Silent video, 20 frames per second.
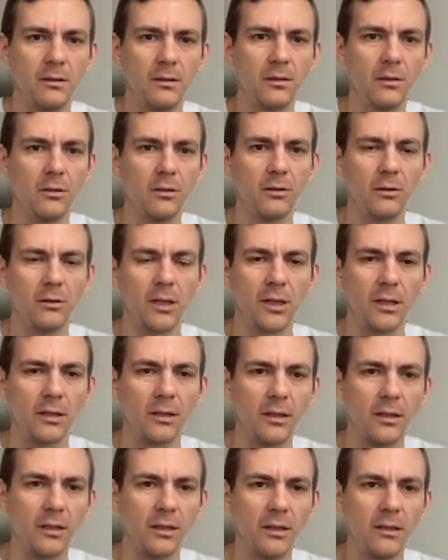node
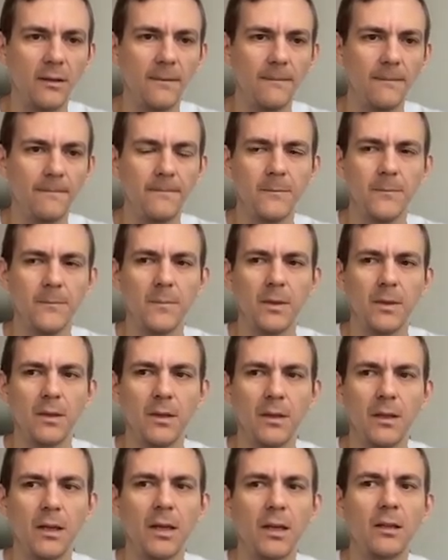id
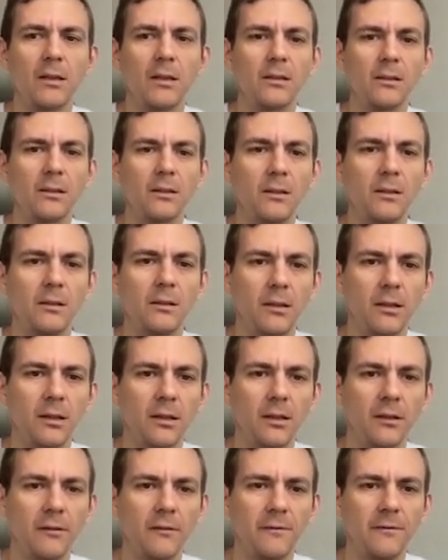and
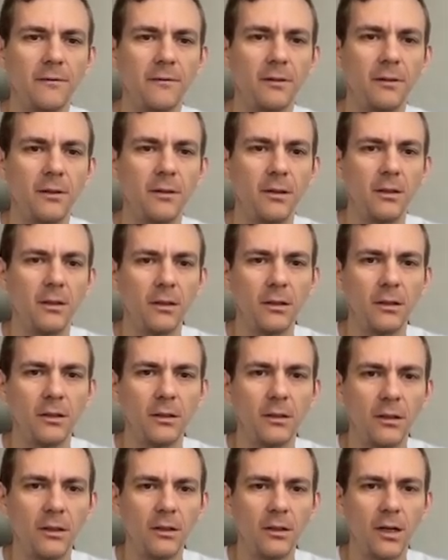if
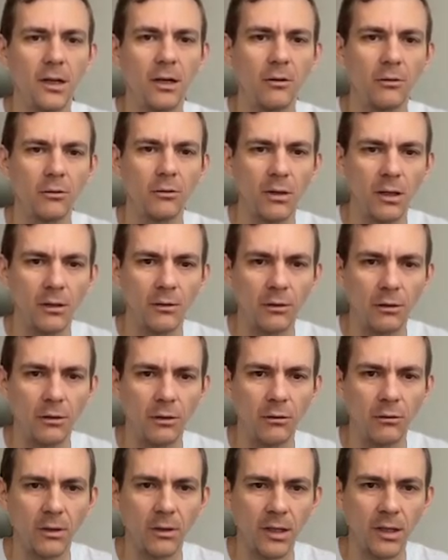our, our
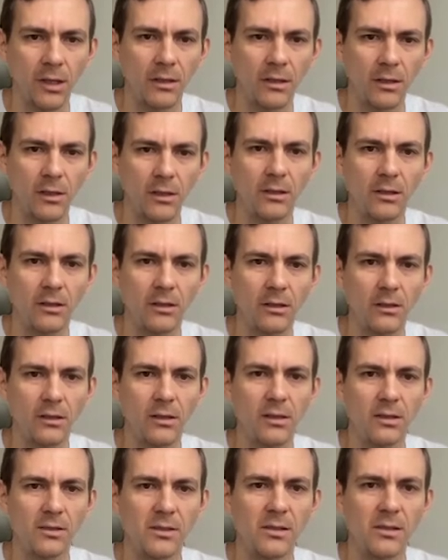own id
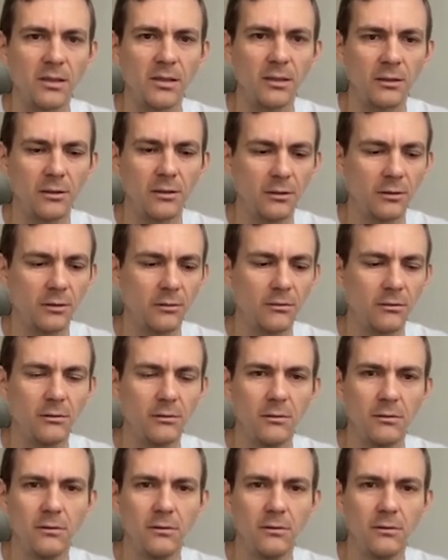zero